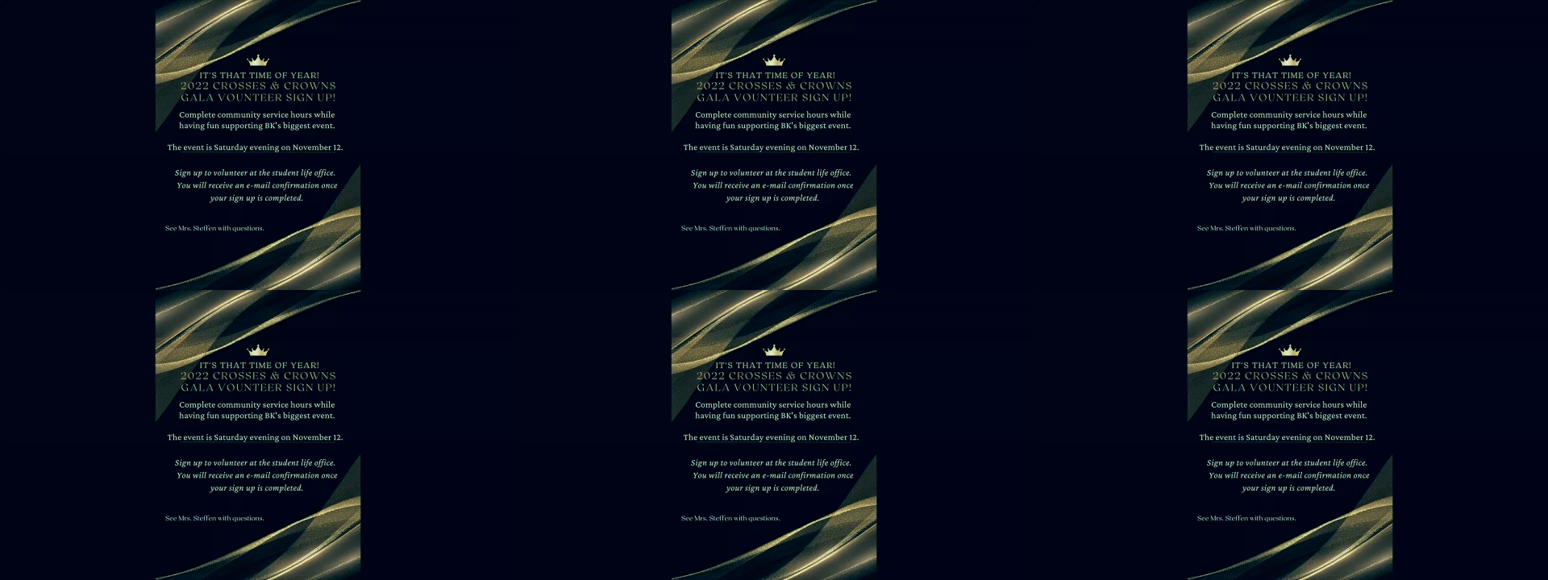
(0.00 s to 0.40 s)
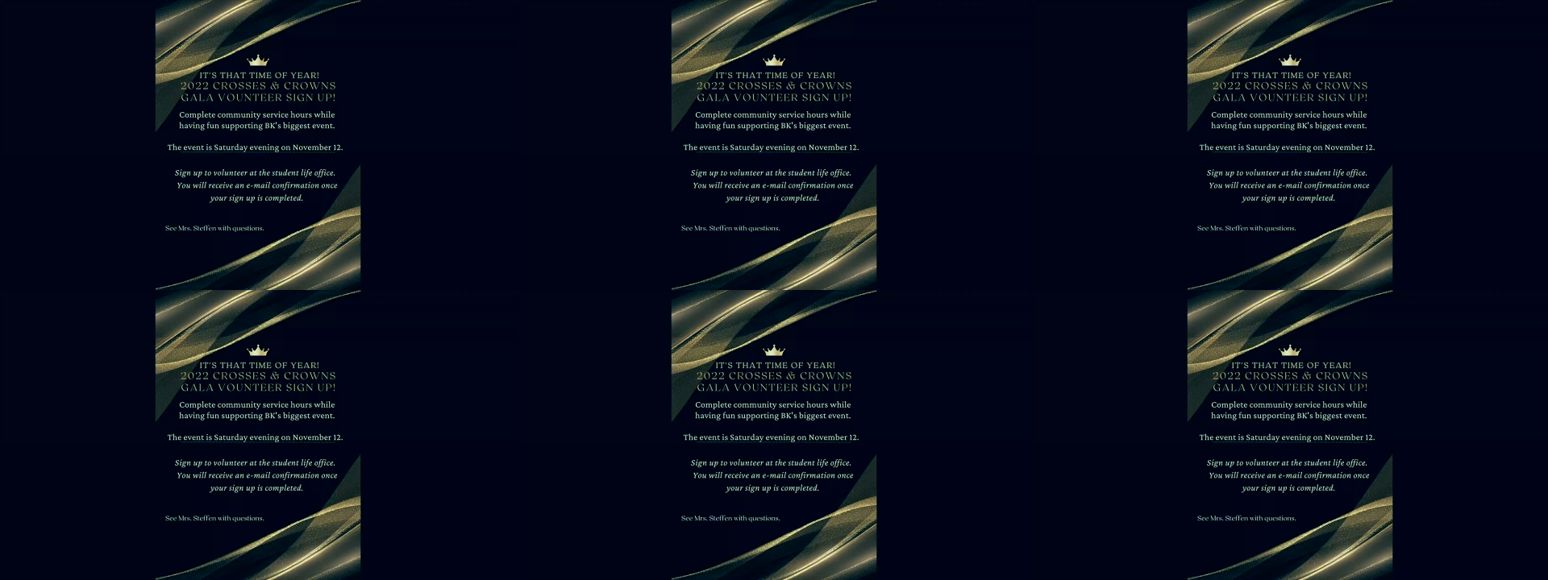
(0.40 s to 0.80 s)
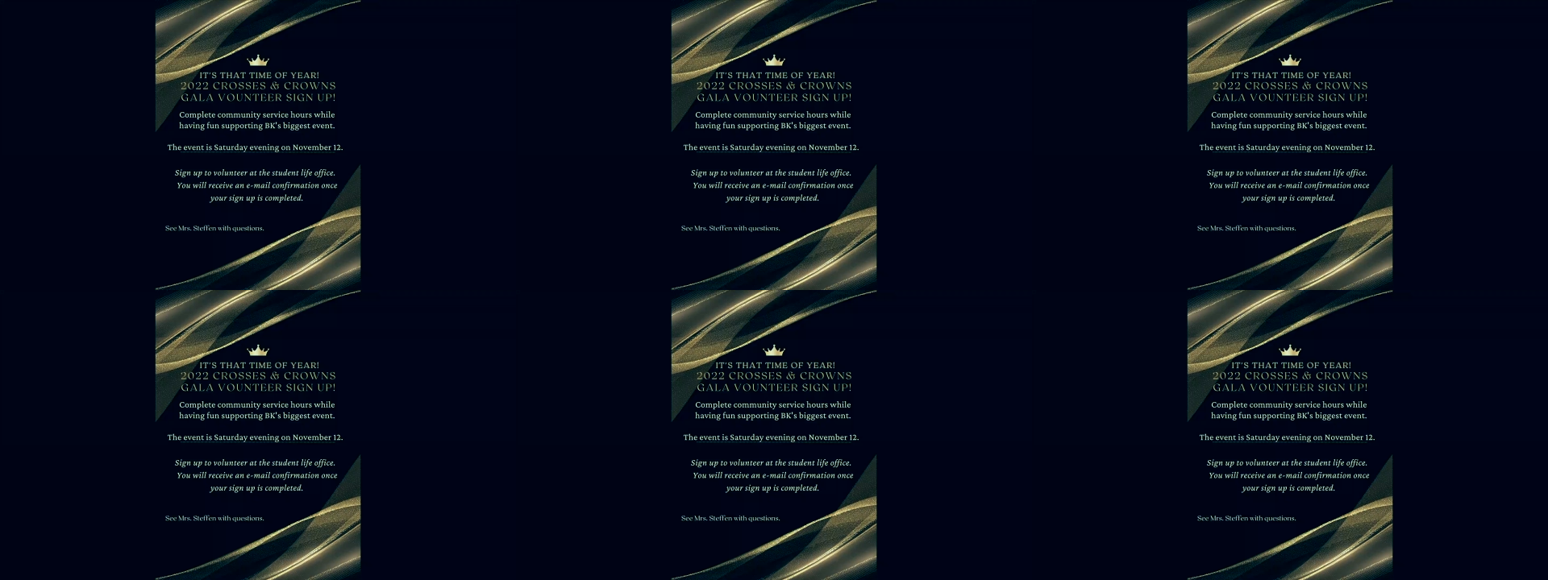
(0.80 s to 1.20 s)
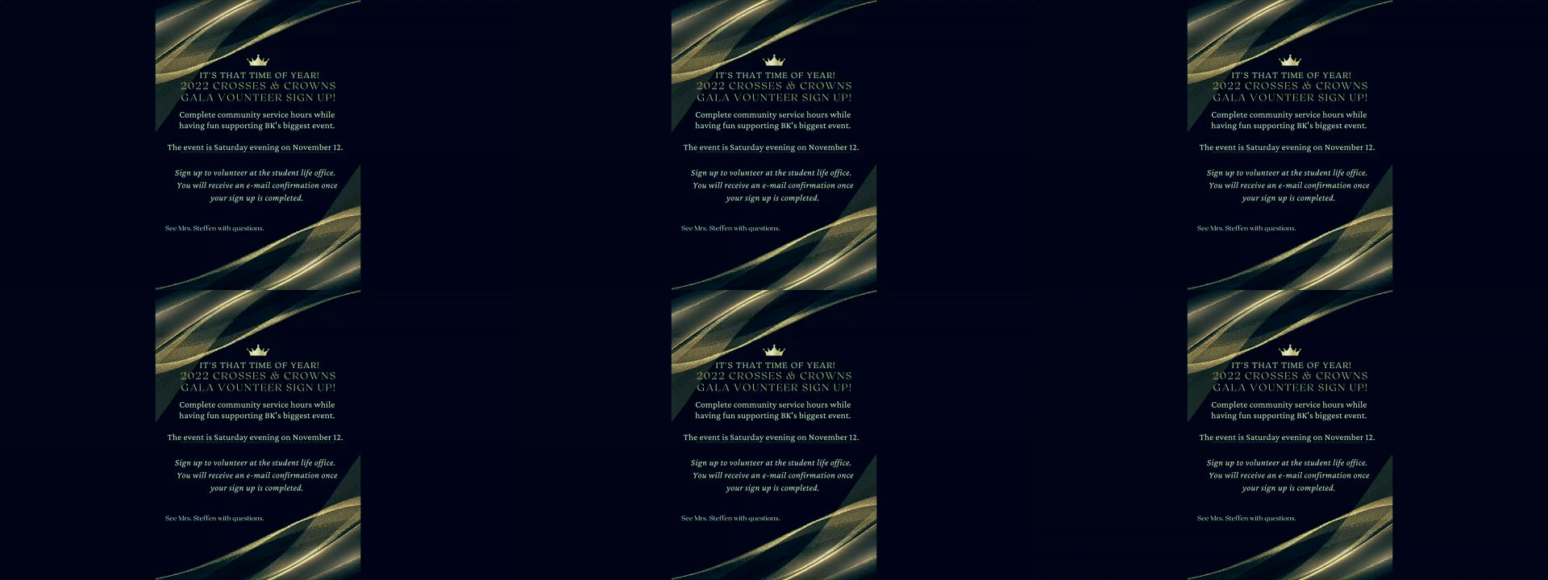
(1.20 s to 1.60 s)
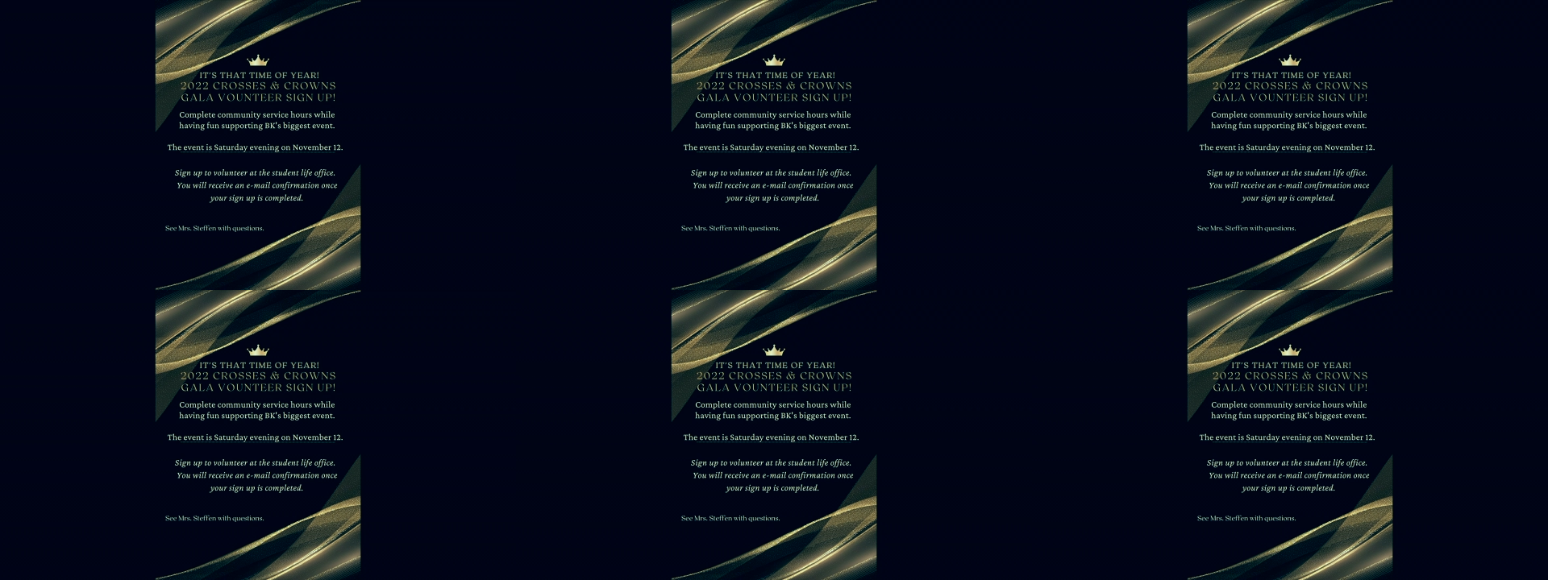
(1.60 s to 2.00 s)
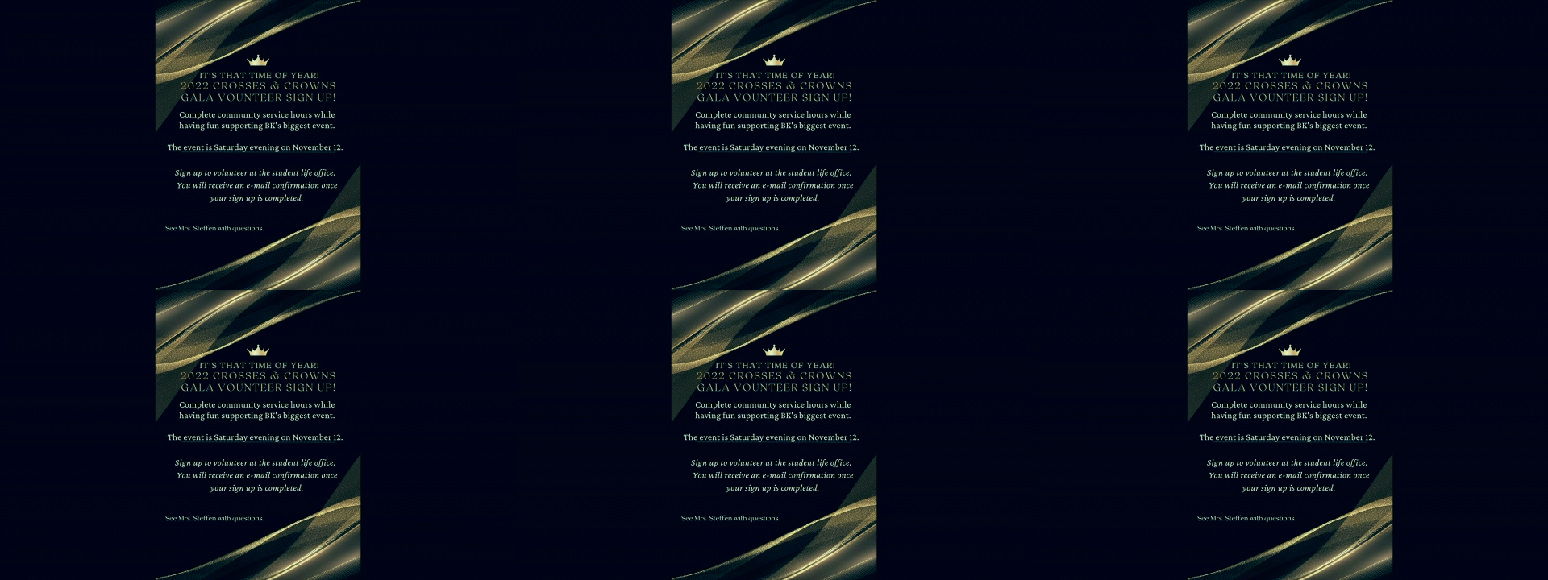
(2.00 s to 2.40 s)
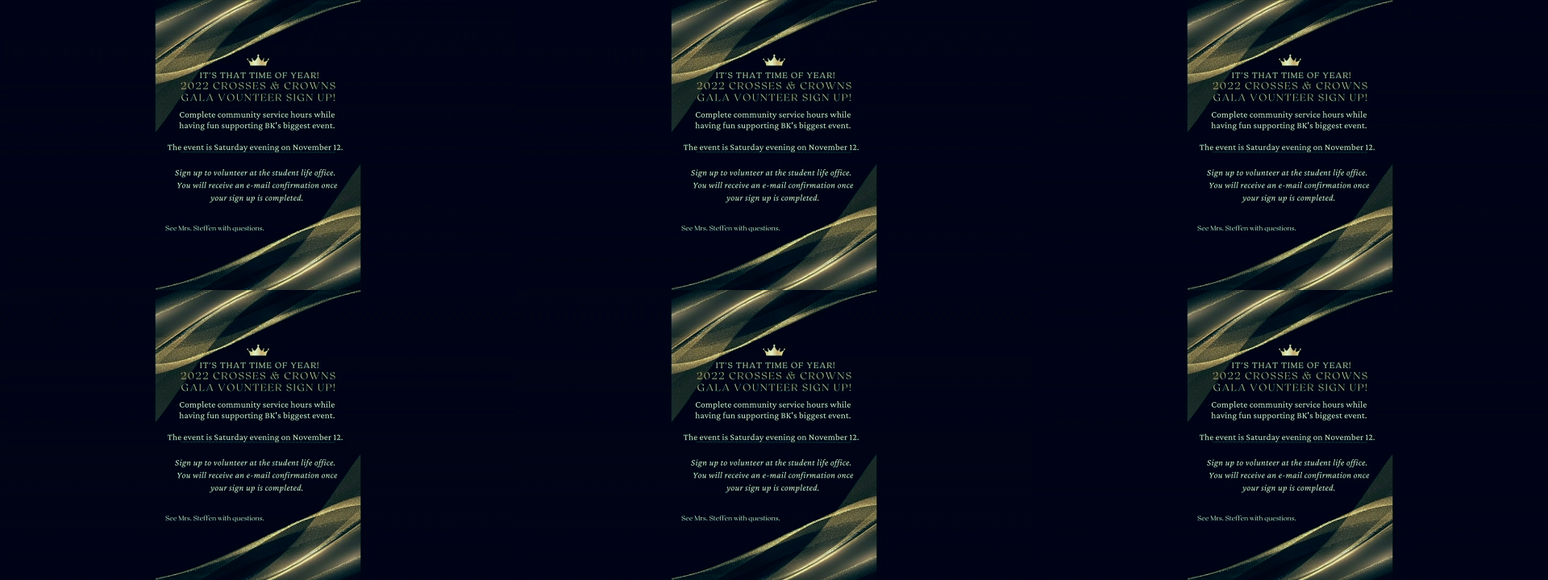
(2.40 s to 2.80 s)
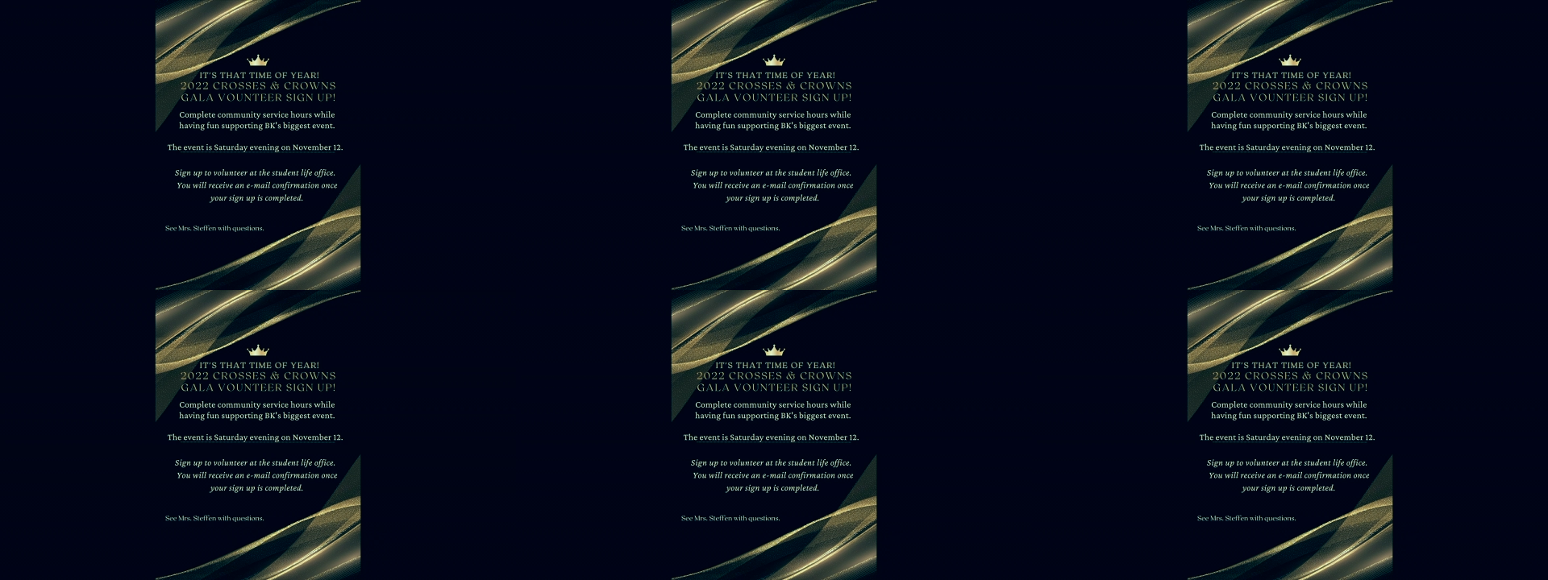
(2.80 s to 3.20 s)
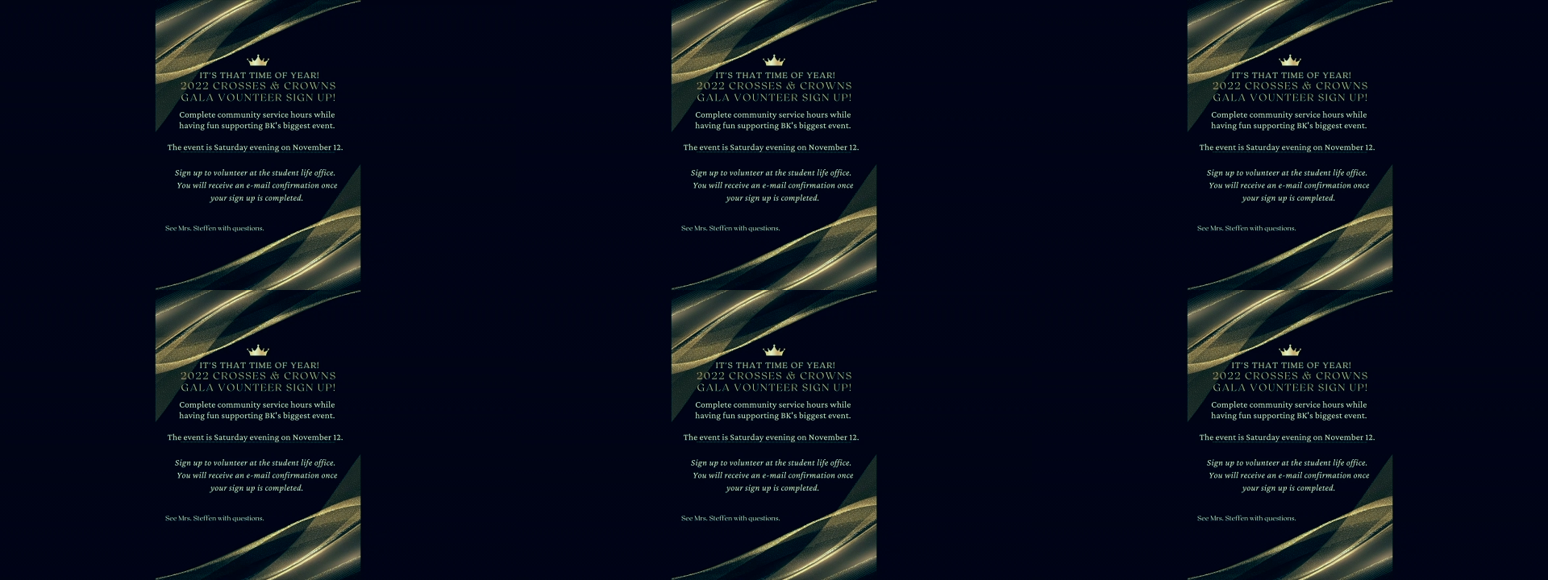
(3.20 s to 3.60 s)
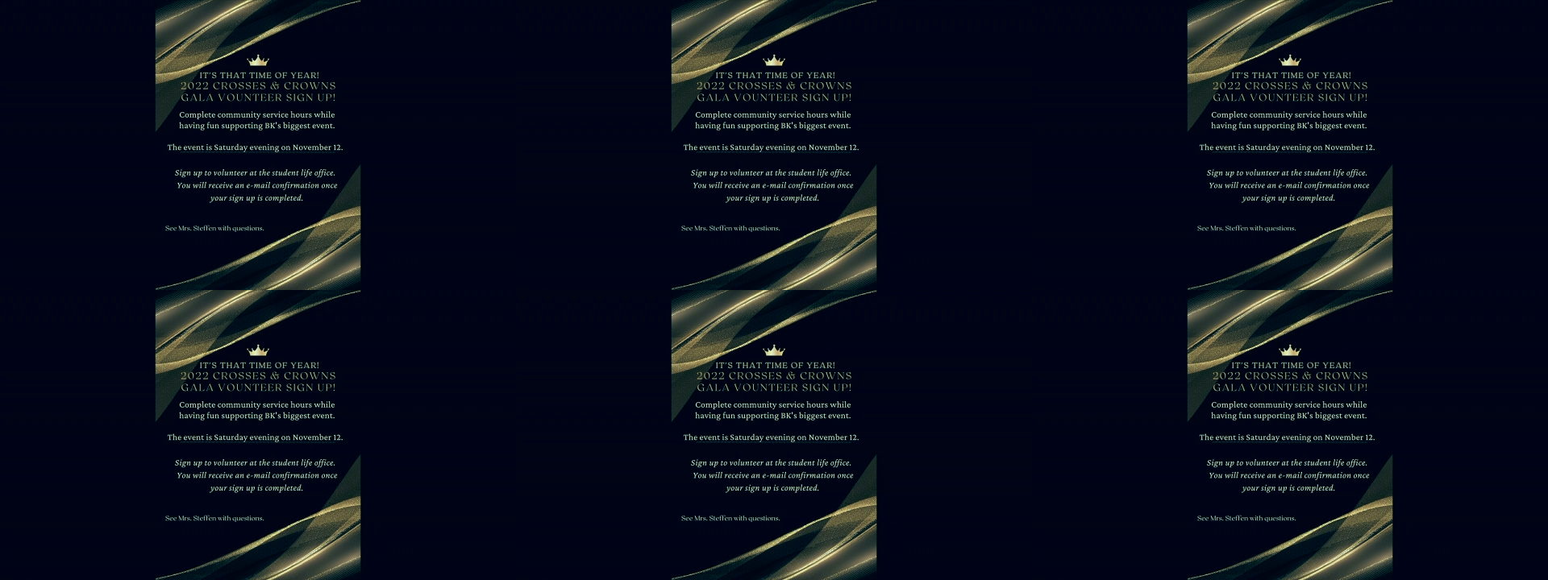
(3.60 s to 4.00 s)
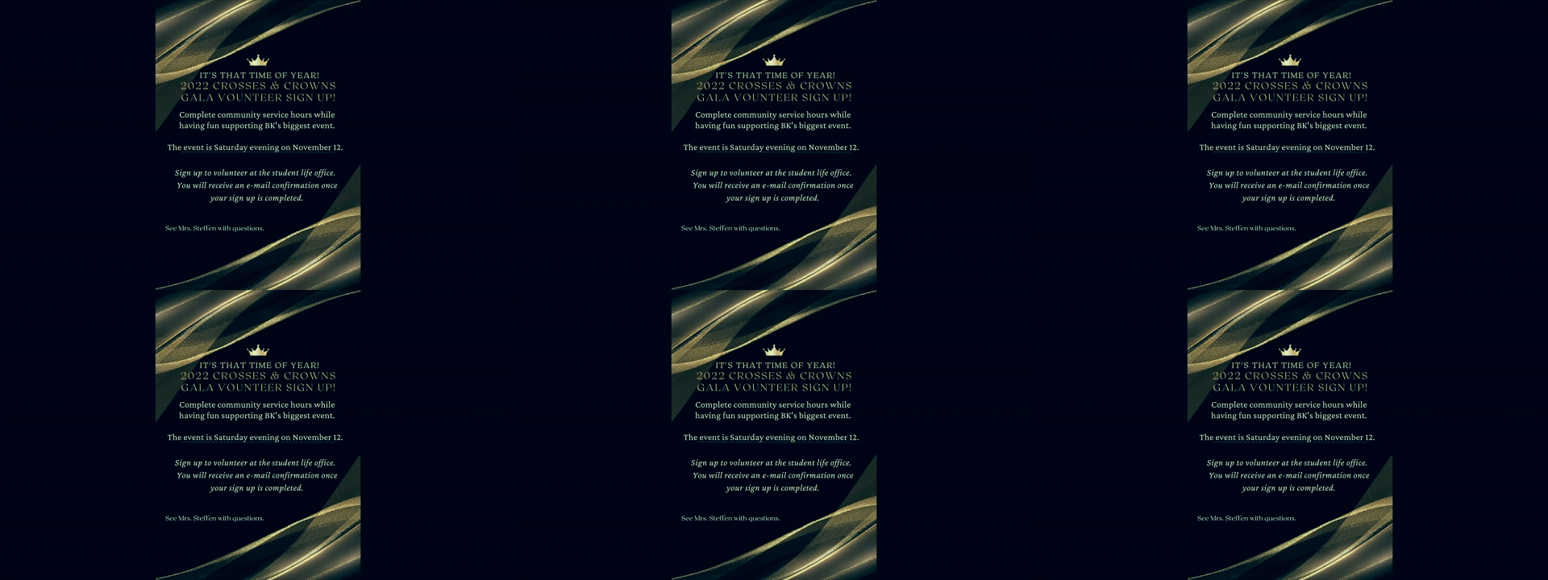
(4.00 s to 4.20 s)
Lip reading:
(no speaker visible)